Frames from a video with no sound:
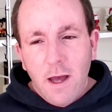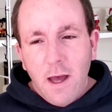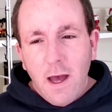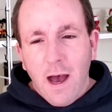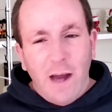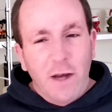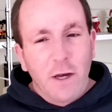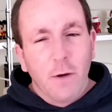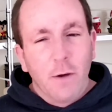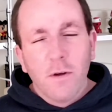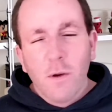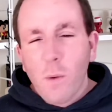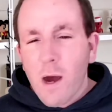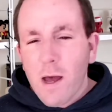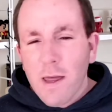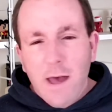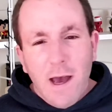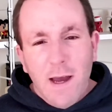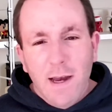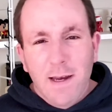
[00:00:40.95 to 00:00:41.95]
I don't know where
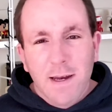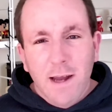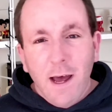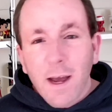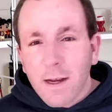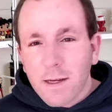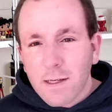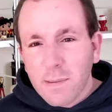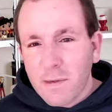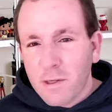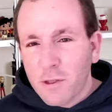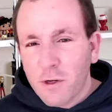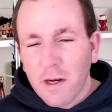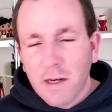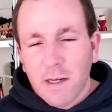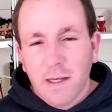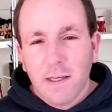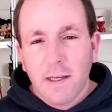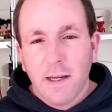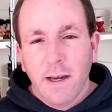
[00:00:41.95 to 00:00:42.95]
they're heading next. I'm intrigued to
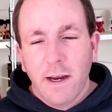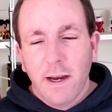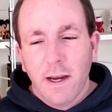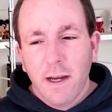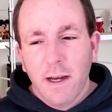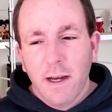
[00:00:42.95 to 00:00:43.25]
see